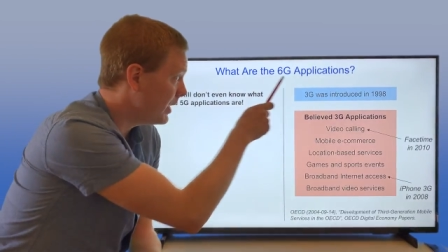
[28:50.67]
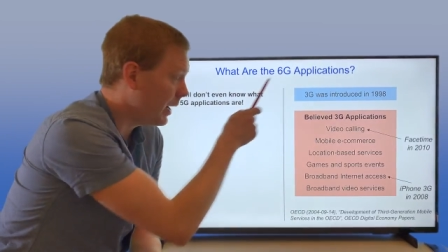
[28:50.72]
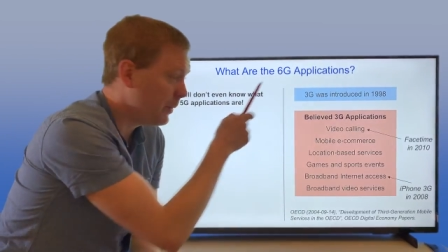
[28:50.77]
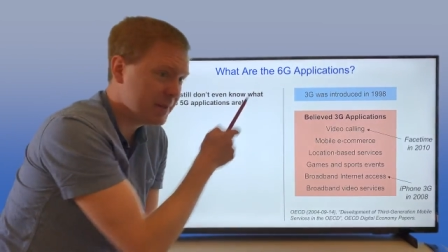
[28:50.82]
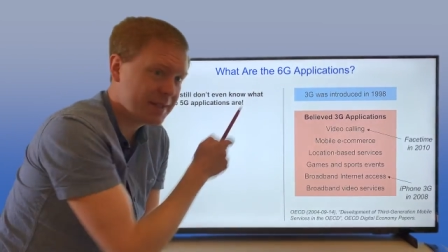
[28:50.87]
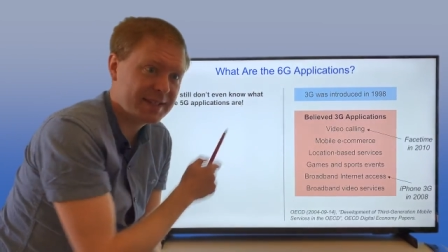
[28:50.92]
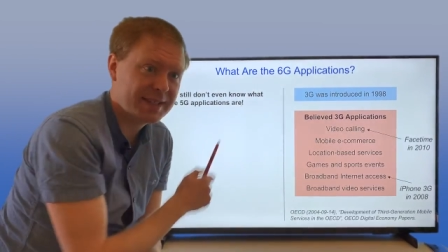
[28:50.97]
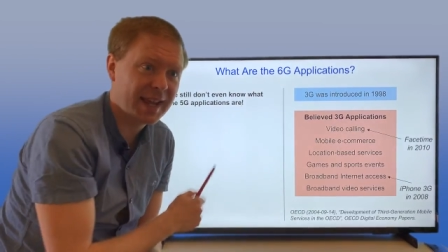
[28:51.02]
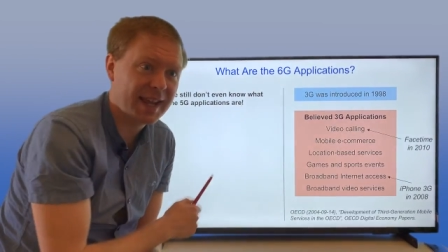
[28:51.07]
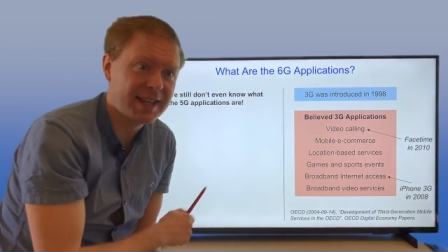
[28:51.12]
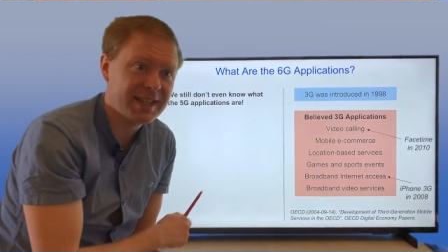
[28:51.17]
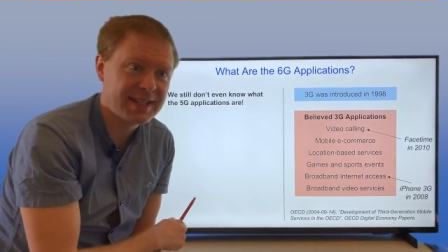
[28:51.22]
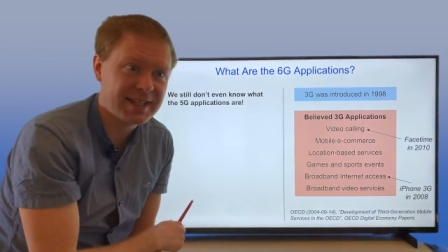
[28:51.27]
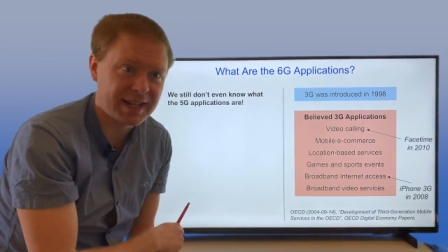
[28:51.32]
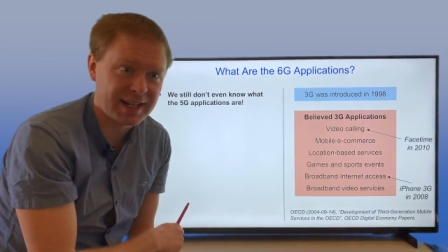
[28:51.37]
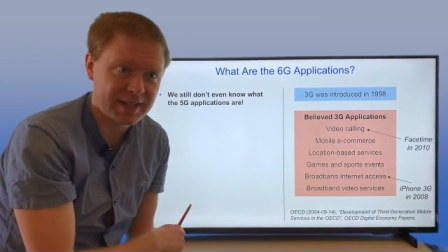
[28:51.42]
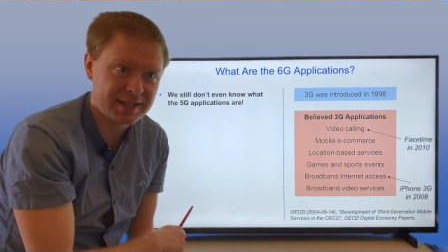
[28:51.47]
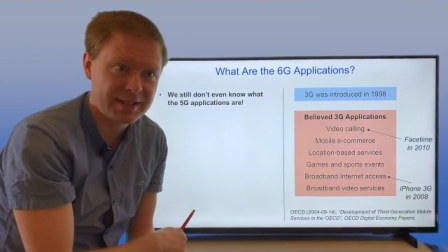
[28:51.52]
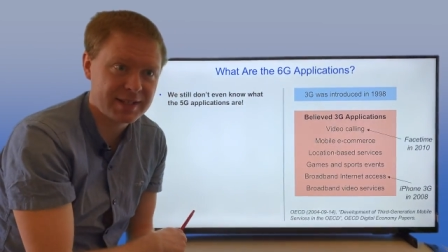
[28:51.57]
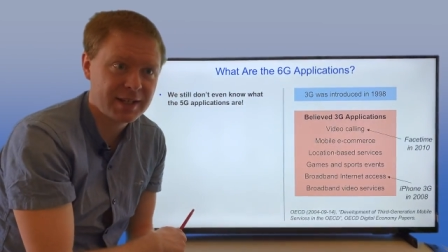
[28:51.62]
that was 10
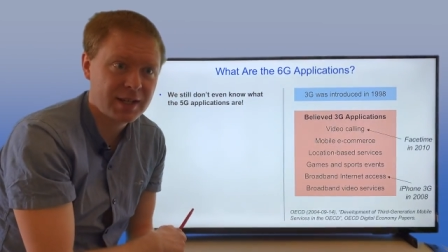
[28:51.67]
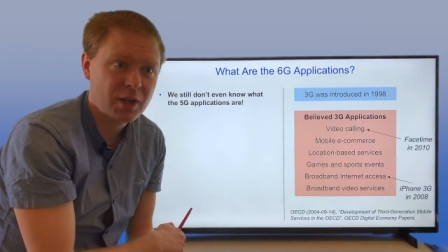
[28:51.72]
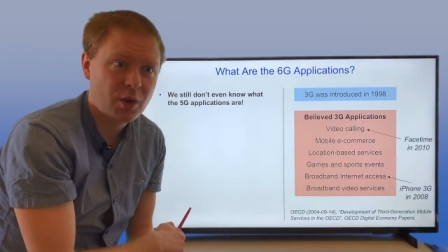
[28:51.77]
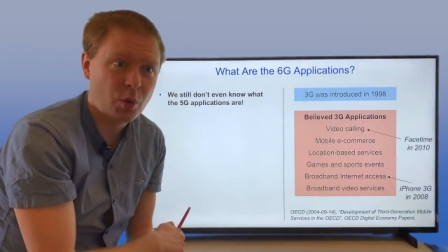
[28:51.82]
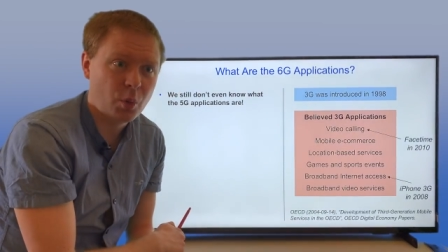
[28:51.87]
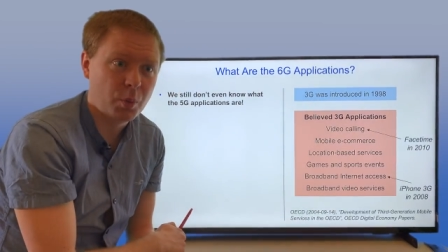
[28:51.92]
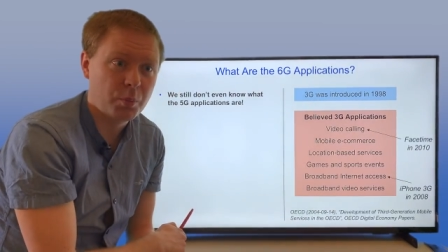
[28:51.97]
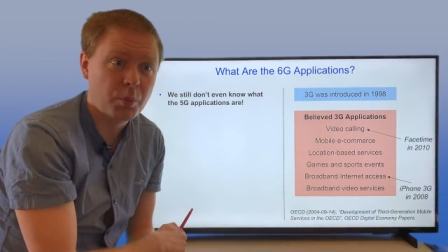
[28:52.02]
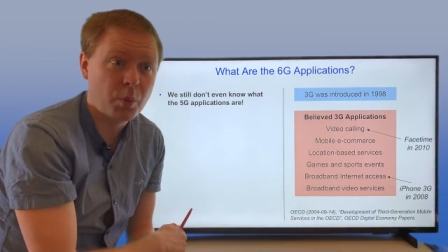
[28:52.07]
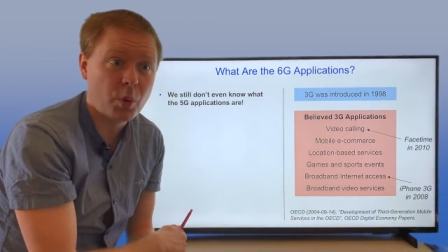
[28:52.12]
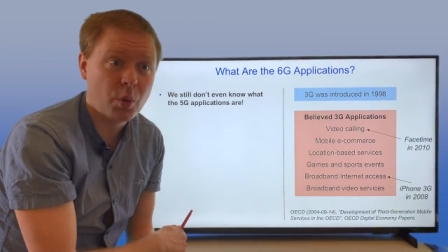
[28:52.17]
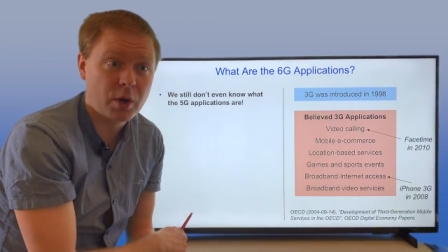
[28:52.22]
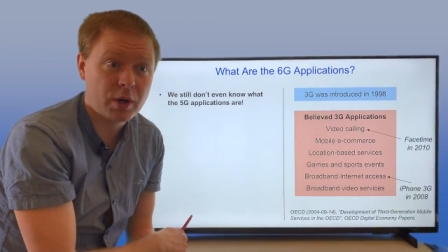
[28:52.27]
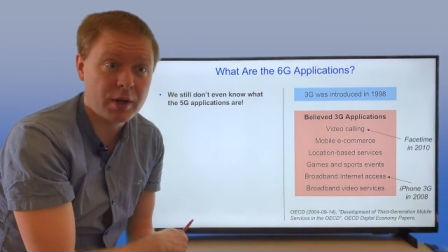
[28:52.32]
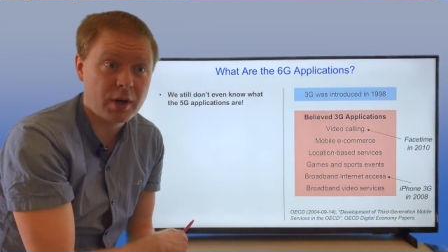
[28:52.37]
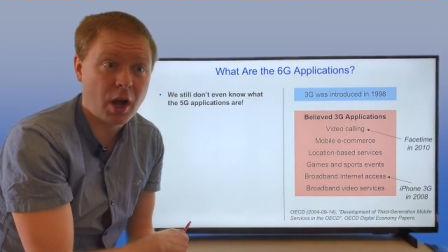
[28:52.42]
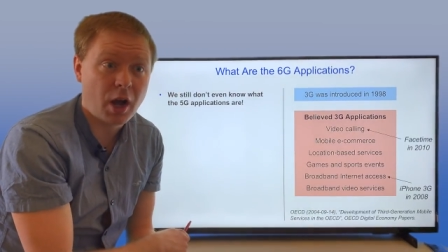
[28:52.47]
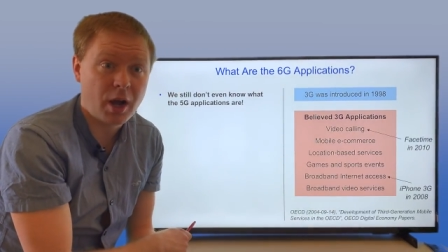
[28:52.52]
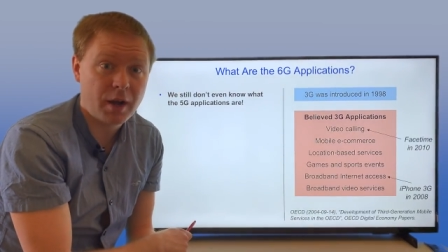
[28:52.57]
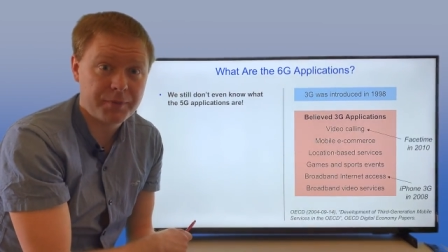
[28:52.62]
years or
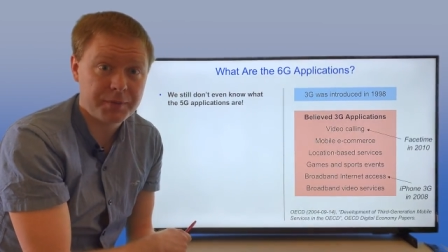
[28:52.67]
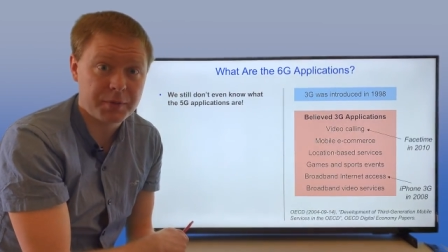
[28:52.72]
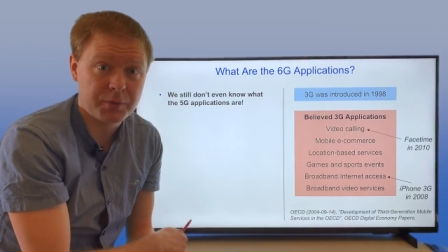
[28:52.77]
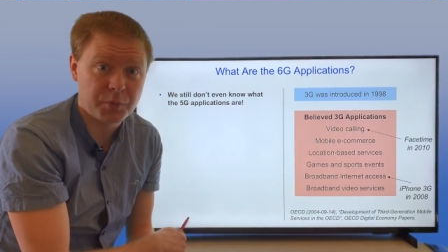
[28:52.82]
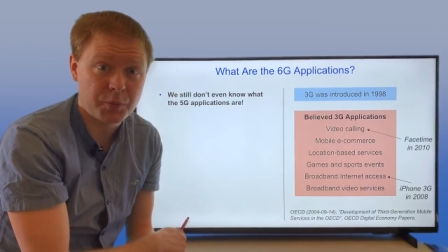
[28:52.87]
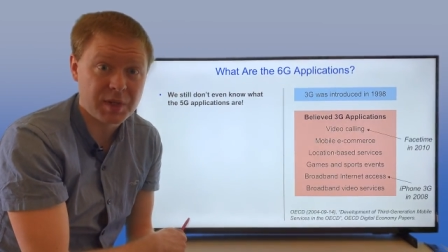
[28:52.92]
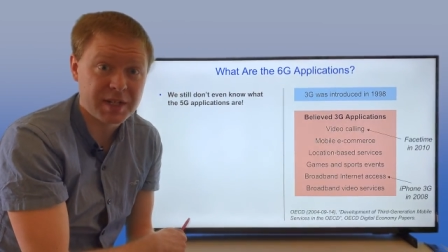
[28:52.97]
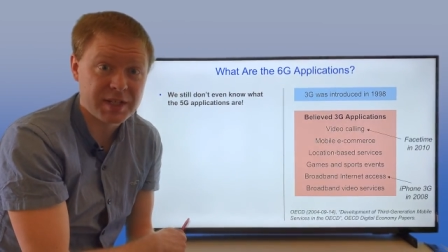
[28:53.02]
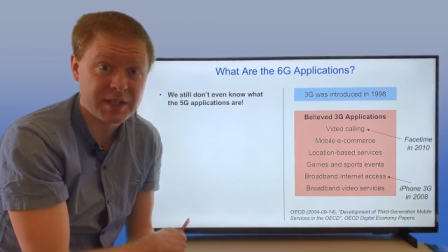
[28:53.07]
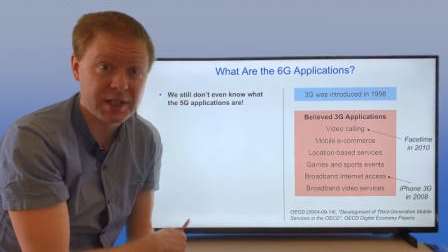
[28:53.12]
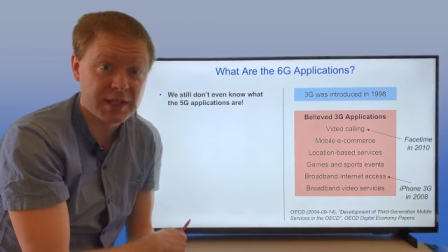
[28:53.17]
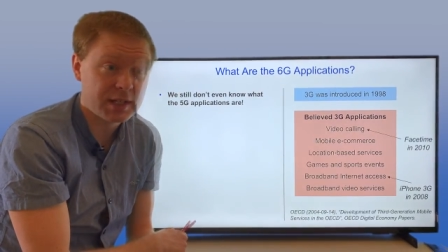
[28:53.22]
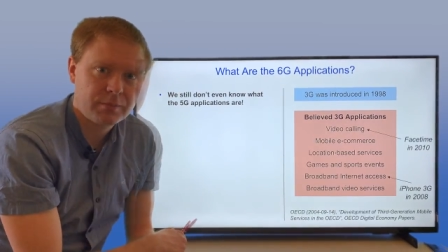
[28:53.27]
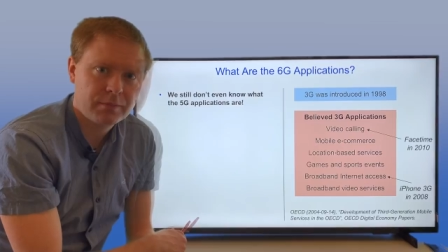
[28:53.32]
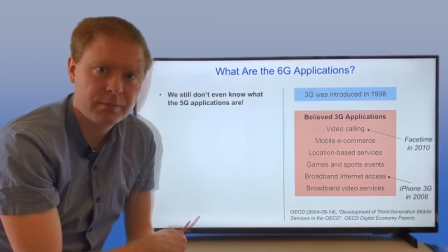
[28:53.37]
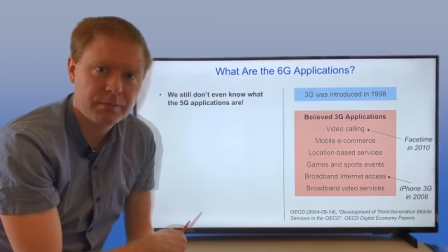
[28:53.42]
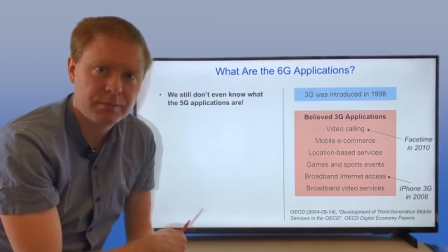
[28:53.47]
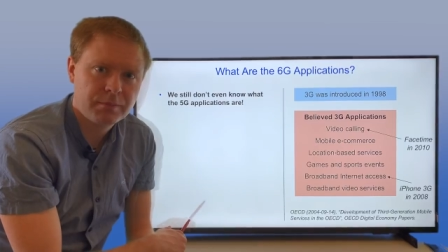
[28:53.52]
more after 3G.